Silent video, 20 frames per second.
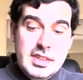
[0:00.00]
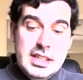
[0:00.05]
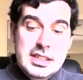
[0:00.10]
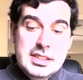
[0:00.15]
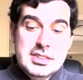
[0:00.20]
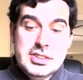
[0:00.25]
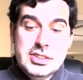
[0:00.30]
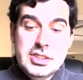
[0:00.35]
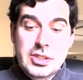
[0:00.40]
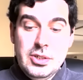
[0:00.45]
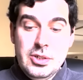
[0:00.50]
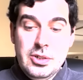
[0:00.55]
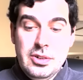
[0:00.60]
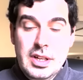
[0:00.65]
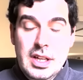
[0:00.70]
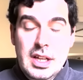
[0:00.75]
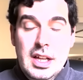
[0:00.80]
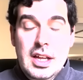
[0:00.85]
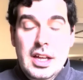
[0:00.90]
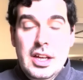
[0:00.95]
So
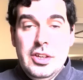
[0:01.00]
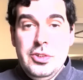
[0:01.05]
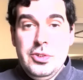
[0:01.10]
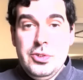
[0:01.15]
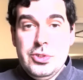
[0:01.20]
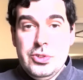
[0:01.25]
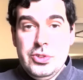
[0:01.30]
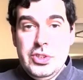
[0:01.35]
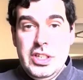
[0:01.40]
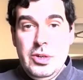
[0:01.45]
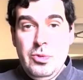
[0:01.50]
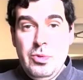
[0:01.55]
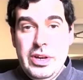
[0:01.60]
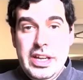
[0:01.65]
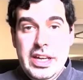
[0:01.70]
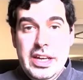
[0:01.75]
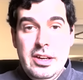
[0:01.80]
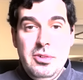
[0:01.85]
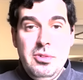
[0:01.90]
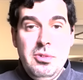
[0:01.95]
usually when
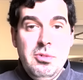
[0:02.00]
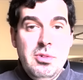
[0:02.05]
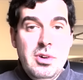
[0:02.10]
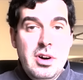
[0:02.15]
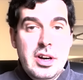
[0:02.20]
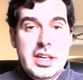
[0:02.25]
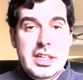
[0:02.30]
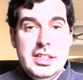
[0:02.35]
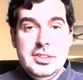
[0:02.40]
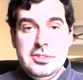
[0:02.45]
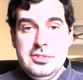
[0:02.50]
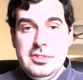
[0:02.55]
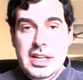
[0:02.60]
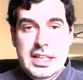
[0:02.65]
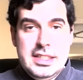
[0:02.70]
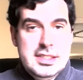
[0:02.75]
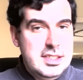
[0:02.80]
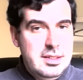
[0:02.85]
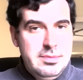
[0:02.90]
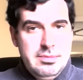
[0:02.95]
I walk into
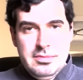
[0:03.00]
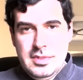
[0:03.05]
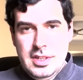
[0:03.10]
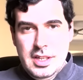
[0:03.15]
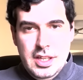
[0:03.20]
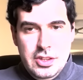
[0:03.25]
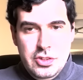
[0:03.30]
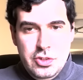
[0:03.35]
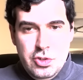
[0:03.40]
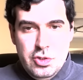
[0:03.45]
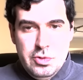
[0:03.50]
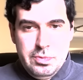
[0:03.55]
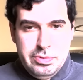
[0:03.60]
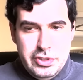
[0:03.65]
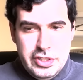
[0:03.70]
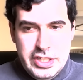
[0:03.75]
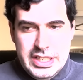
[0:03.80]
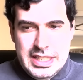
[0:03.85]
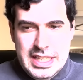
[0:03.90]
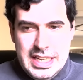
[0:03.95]
like some new
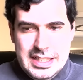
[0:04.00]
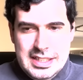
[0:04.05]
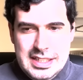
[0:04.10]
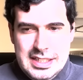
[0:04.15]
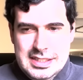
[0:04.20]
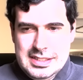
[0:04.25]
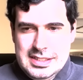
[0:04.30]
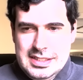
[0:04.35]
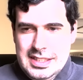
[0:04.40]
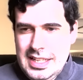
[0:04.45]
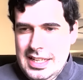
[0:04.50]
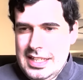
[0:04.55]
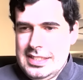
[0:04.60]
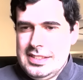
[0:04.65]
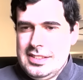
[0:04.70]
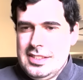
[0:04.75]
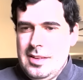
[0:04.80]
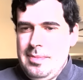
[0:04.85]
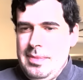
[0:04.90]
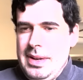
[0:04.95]
product like this, there's
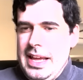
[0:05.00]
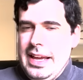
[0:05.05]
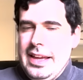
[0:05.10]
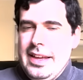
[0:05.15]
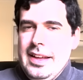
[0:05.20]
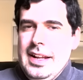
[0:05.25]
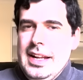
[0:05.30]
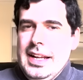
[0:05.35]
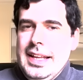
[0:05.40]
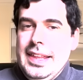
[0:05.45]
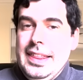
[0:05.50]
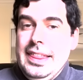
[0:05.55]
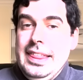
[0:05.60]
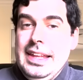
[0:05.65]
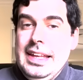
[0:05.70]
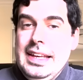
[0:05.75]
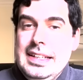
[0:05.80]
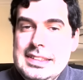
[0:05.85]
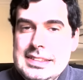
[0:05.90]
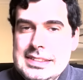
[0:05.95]
some like
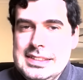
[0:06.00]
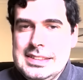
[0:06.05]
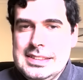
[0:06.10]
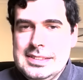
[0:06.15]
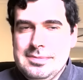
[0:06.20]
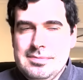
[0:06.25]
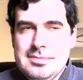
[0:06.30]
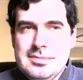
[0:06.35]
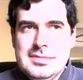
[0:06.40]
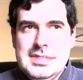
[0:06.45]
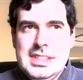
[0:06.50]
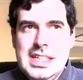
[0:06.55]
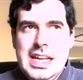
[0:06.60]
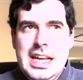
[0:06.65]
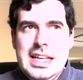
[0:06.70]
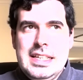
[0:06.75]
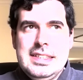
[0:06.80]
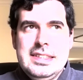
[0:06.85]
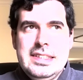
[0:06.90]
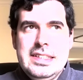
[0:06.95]
things that
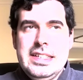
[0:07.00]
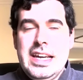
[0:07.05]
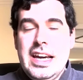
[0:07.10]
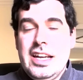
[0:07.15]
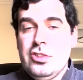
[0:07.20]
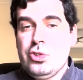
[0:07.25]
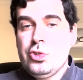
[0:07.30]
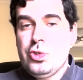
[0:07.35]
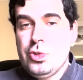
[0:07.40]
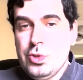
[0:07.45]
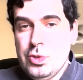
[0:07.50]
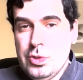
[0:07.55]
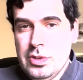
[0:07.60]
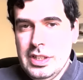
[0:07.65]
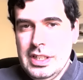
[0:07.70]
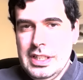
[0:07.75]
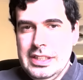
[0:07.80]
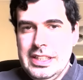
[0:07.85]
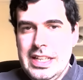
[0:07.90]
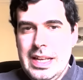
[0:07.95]
I think are true
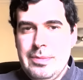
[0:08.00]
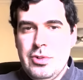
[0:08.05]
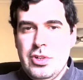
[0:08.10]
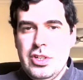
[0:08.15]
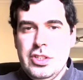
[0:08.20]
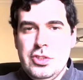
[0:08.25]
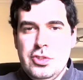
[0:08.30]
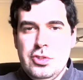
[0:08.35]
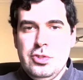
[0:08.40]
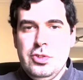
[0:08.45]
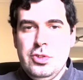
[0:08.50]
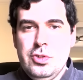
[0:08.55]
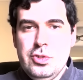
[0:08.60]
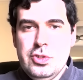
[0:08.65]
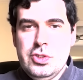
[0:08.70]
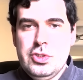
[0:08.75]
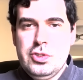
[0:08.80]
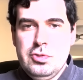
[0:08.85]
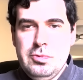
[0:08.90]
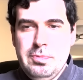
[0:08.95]
that I'm going to
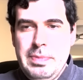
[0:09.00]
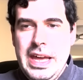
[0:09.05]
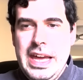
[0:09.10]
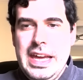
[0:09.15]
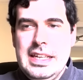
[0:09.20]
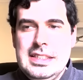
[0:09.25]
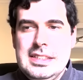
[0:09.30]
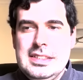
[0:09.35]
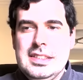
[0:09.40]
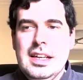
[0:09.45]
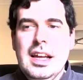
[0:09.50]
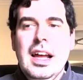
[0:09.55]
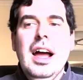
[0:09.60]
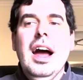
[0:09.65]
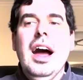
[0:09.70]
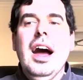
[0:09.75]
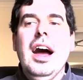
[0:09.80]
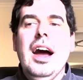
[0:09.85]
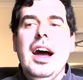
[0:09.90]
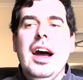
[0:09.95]
use to base
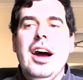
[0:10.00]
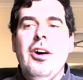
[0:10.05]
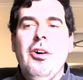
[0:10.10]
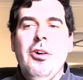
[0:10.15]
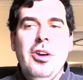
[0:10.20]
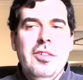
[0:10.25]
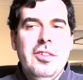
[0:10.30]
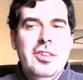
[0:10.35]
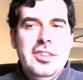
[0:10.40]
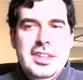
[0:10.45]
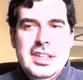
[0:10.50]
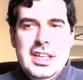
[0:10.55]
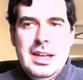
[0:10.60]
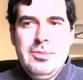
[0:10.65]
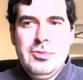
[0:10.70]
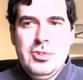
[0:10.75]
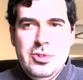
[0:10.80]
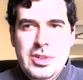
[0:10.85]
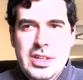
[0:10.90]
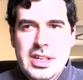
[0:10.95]
uh, all of the thing
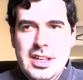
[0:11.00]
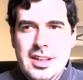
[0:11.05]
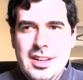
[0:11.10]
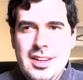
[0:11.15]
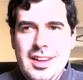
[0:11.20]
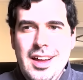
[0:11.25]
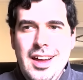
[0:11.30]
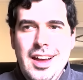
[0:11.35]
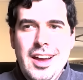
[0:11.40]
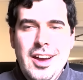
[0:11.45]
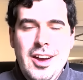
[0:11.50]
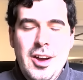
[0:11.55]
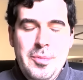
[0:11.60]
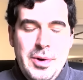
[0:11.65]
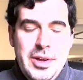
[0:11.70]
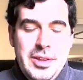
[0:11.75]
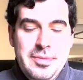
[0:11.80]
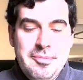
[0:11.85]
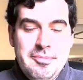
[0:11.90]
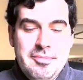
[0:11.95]
I'm doing uh,
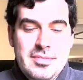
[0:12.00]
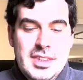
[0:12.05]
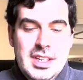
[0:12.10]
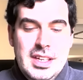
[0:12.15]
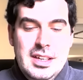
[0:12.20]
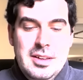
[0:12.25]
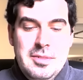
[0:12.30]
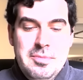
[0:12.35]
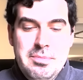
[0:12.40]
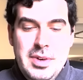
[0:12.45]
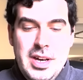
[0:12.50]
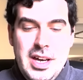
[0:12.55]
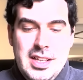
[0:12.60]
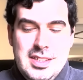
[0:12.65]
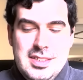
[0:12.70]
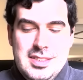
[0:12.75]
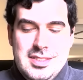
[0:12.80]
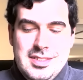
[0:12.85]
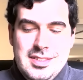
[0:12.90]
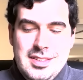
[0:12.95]
upon.
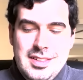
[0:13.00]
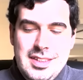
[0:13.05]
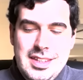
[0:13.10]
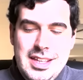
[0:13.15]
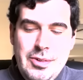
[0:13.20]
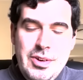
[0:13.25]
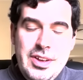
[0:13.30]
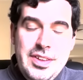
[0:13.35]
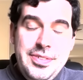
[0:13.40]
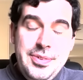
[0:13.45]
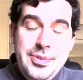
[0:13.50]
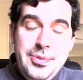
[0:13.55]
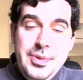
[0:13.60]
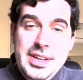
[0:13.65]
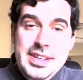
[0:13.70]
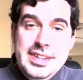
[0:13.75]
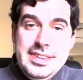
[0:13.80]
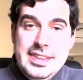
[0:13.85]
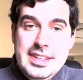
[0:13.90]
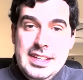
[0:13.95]
But there were
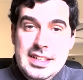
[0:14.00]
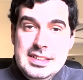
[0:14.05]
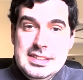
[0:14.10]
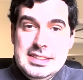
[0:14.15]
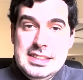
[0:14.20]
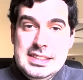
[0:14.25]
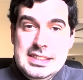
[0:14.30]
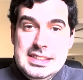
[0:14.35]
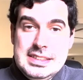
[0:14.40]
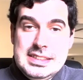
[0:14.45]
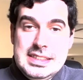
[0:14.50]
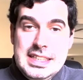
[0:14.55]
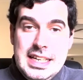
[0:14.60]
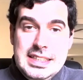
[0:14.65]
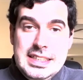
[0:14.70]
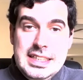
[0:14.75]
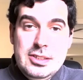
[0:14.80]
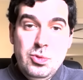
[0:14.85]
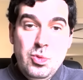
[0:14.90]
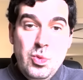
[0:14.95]
three things in this case
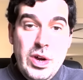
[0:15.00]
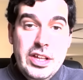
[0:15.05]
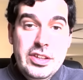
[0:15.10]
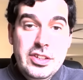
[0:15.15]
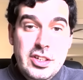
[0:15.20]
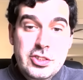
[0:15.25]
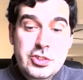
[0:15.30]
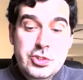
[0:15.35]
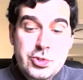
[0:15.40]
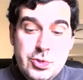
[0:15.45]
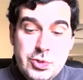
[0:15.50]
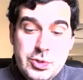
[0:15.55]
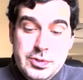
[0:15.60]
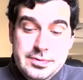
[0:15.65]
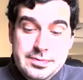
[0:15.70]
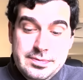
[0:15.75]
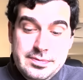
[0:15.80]
that were not true.